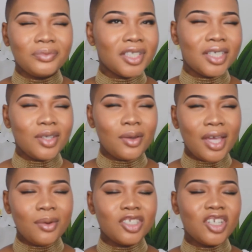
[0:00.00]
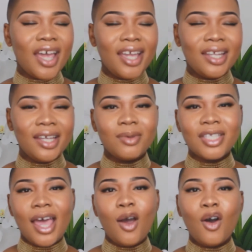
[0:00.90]
So yeah, he was trying it. He was
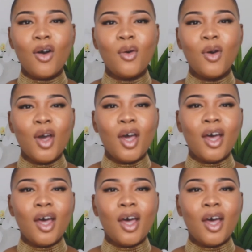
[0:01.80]
like, oh,